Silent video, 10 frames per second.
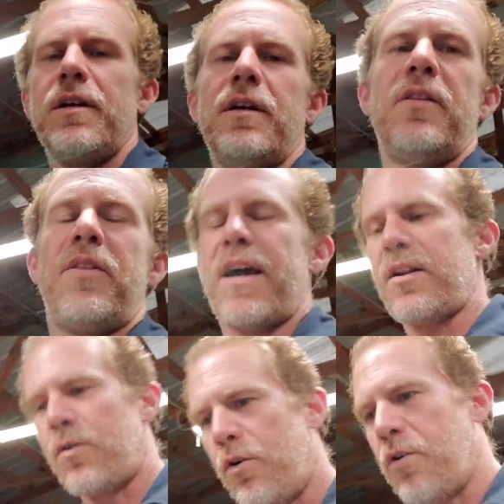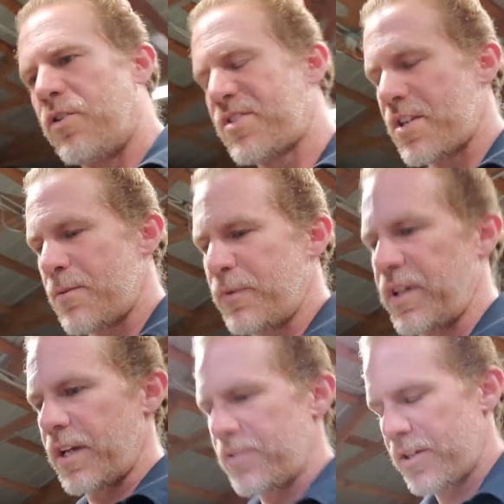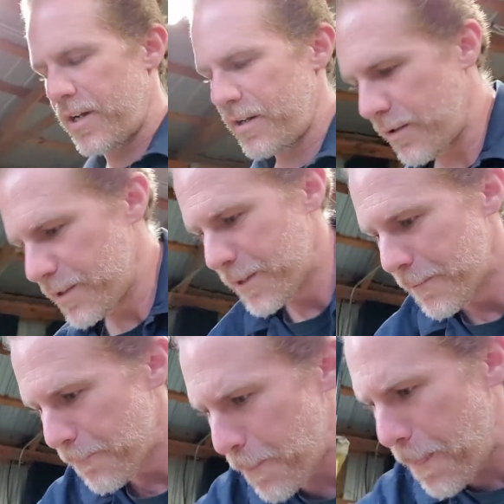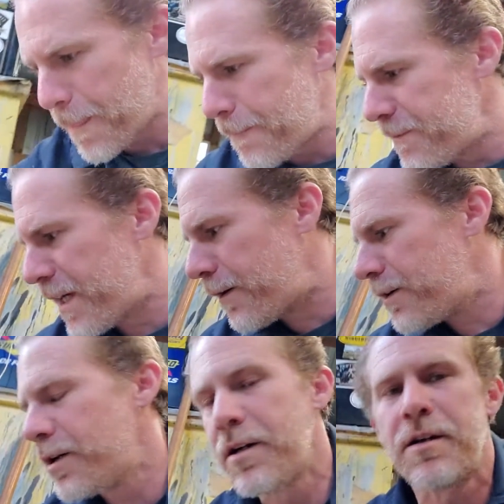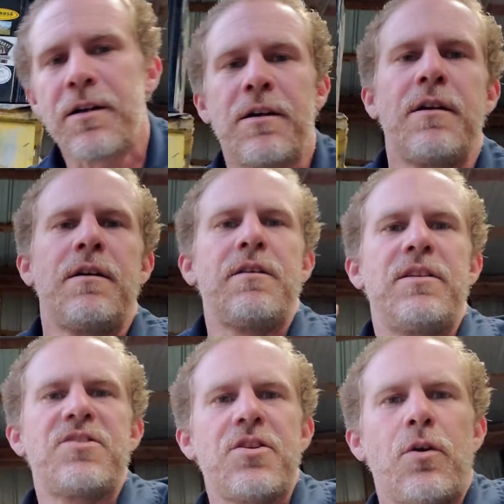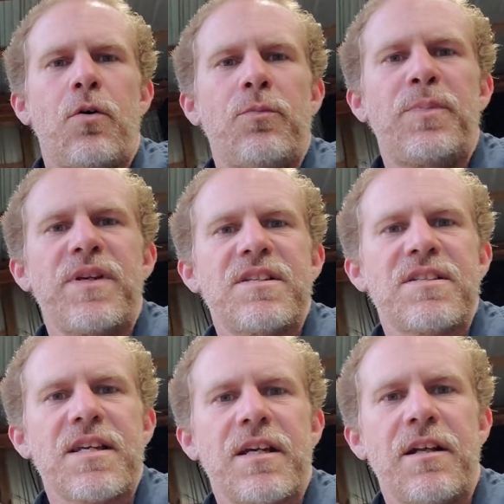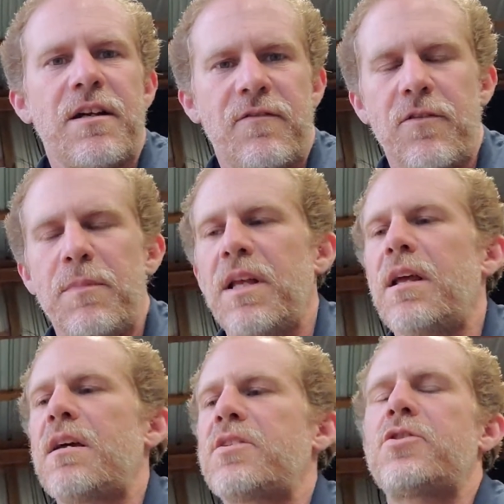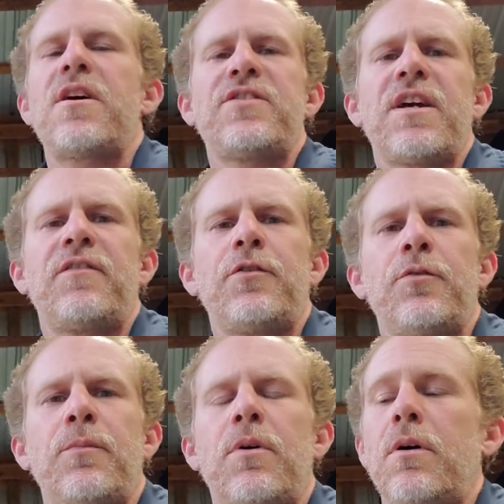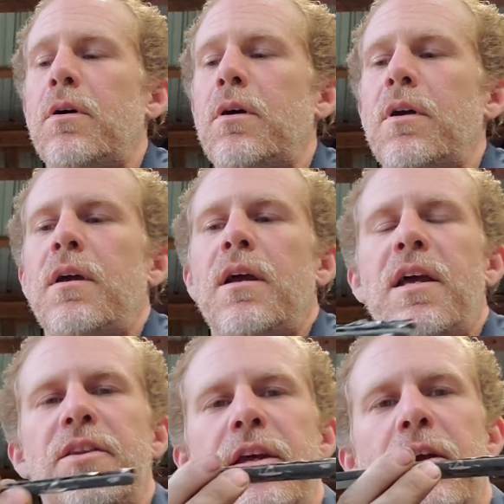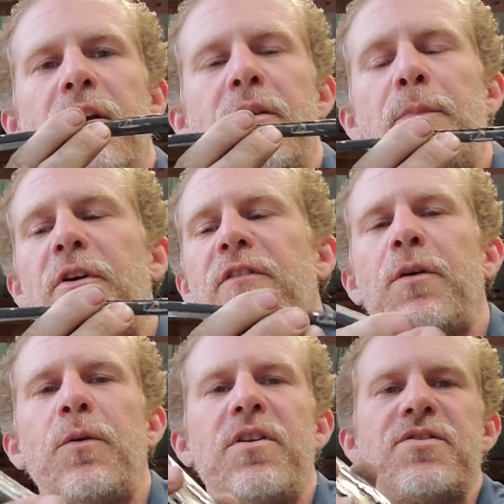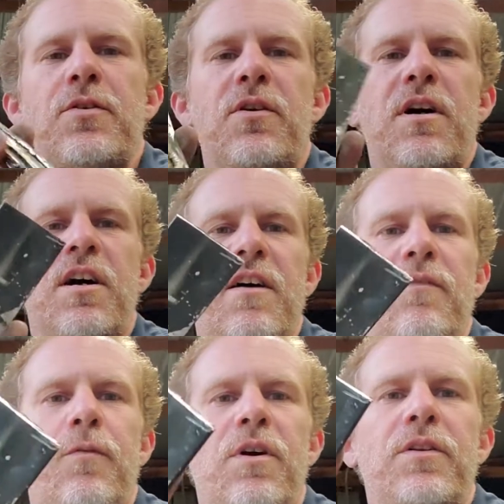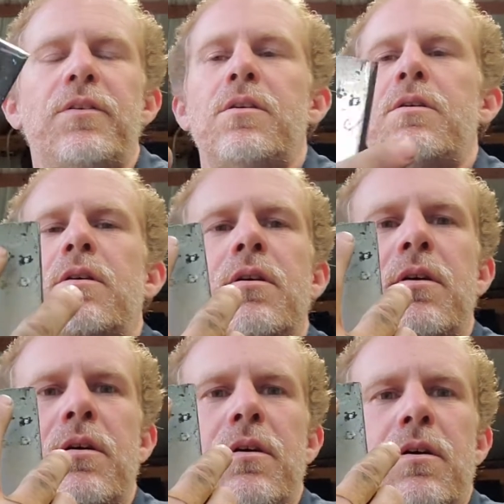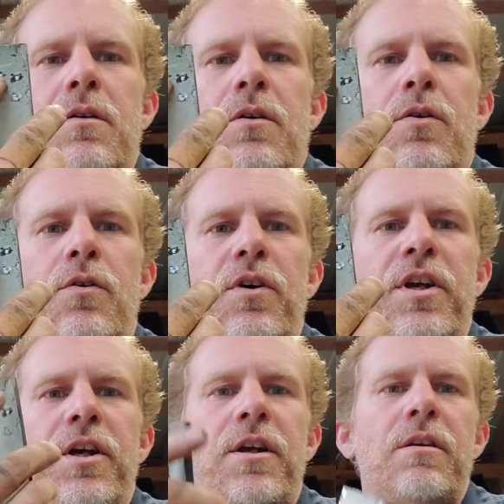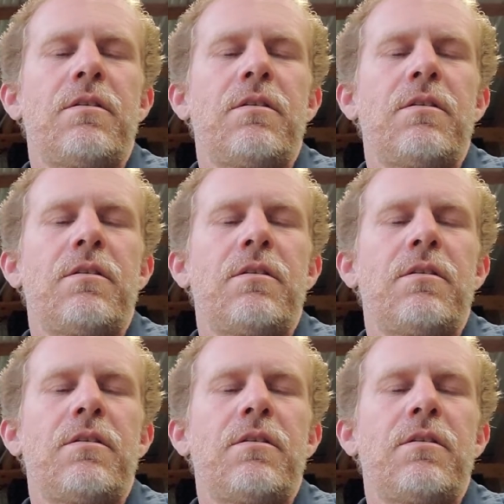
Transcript: that whole assembly in there. Now, these are the old pieces I cut out from my last drive shaft hoop, and they're the perfect width, so I'll have one hole here